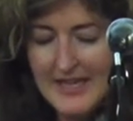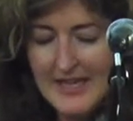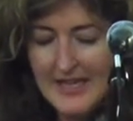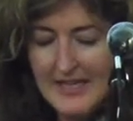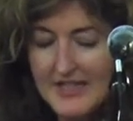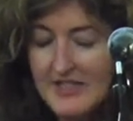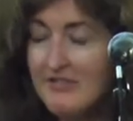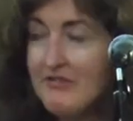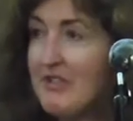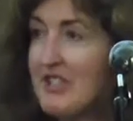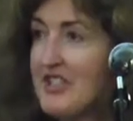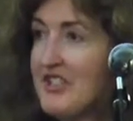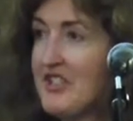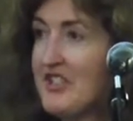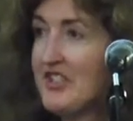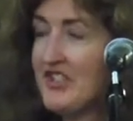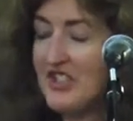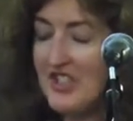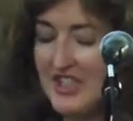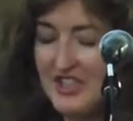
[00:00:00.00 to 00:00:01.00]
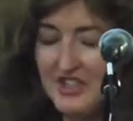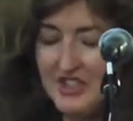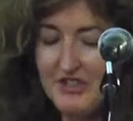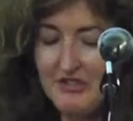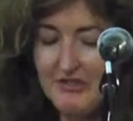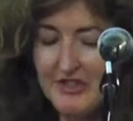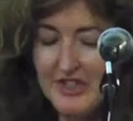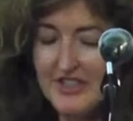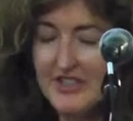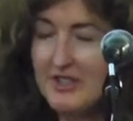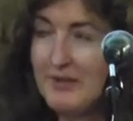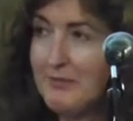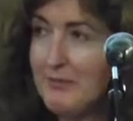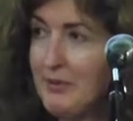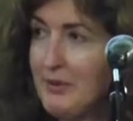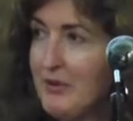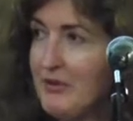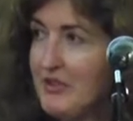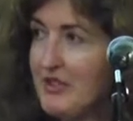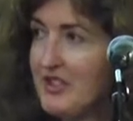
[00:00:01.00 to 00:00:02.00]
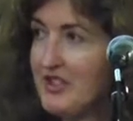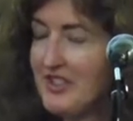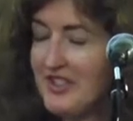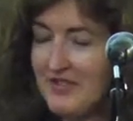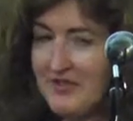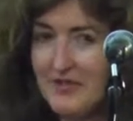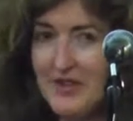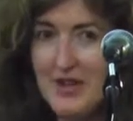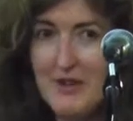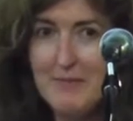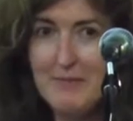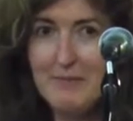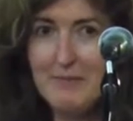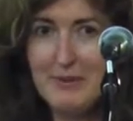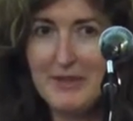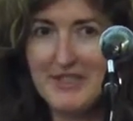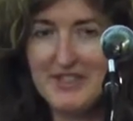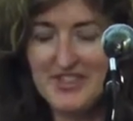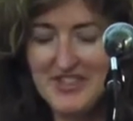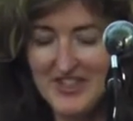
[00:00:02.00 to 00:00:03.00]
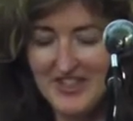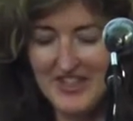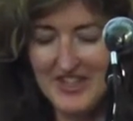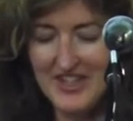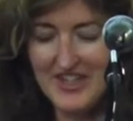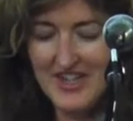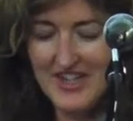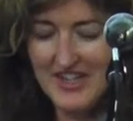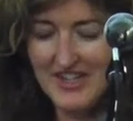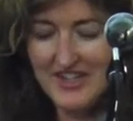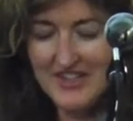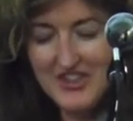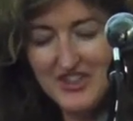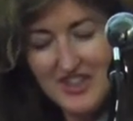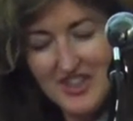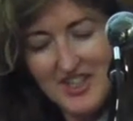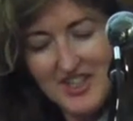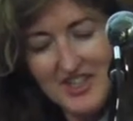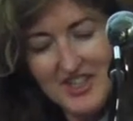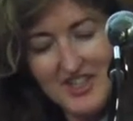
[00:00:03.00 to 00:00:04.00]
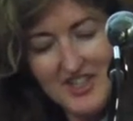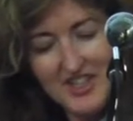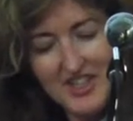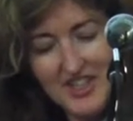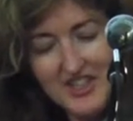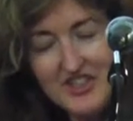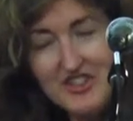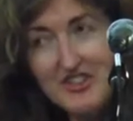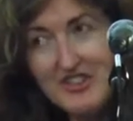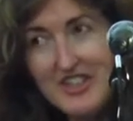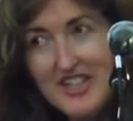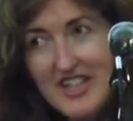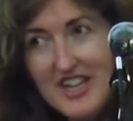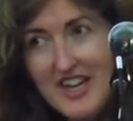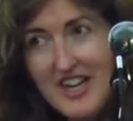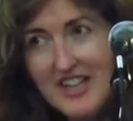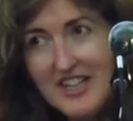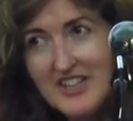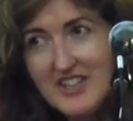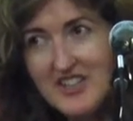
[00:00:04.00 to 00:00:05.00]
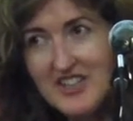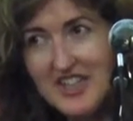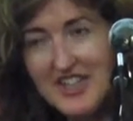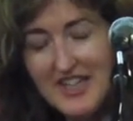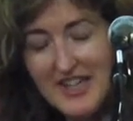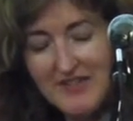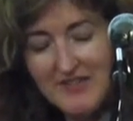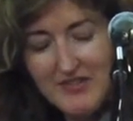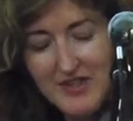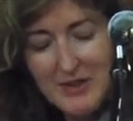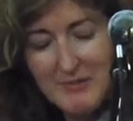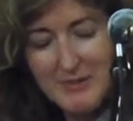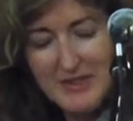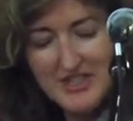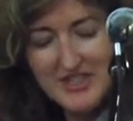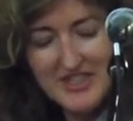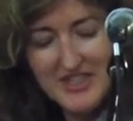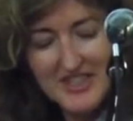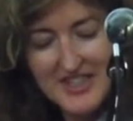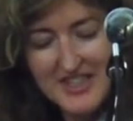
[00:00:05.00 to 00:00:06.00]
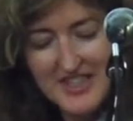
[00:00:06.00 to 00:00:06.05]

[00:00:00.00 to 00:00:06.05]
His research integrates approaches from political ecology, cultural ecology, and environmental